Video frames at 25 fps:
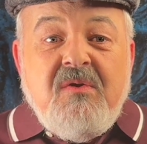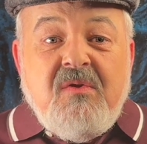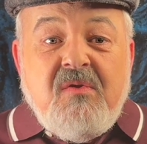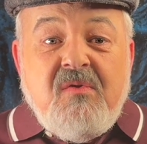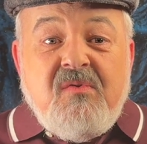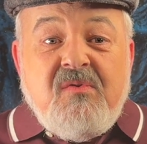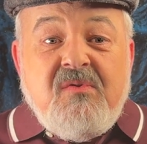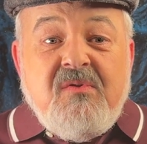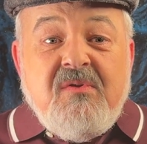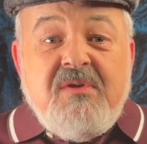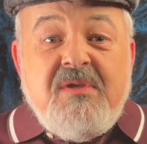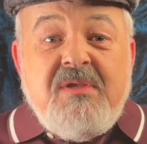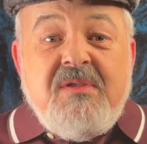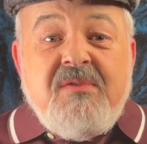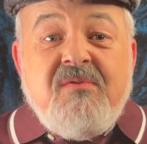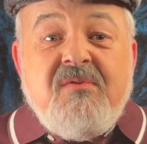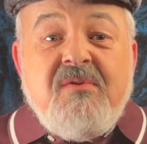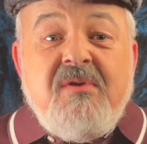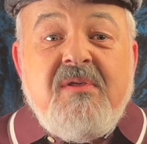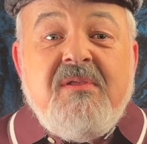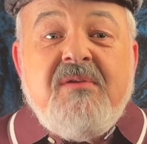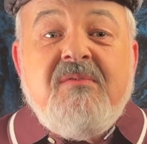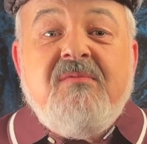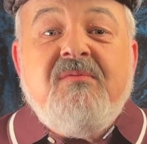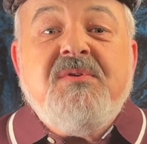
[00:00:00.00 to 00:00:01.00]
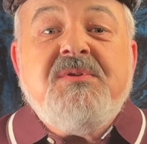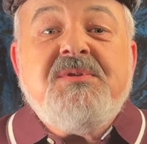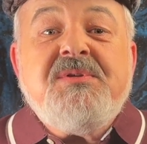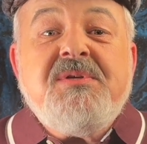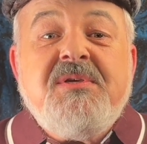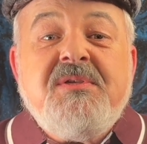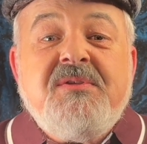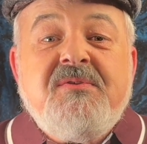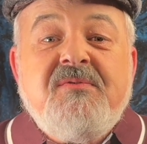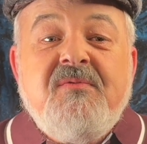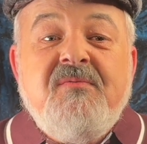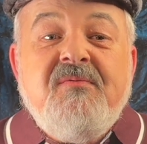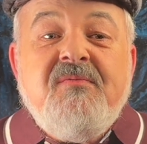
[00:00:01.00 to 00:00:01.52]
You still get solid
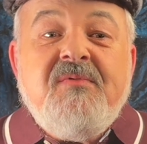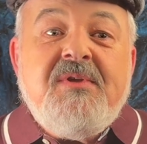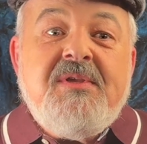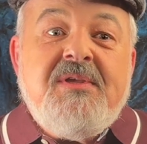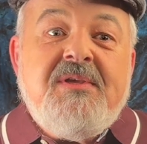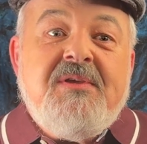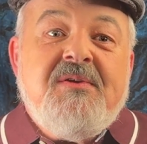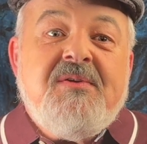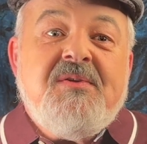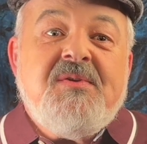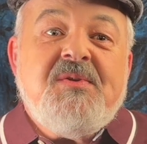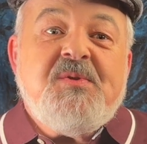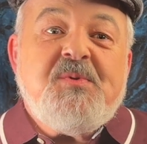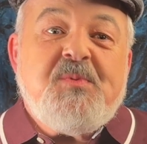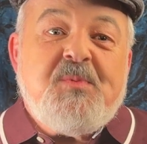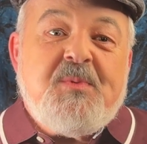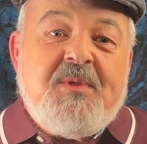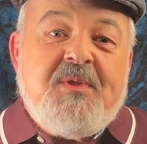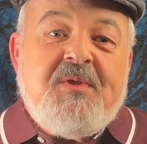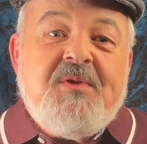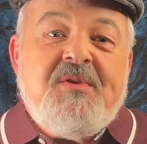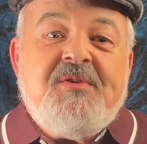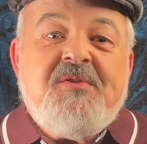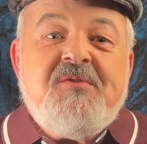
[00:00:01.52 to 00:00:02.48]
results from videos with good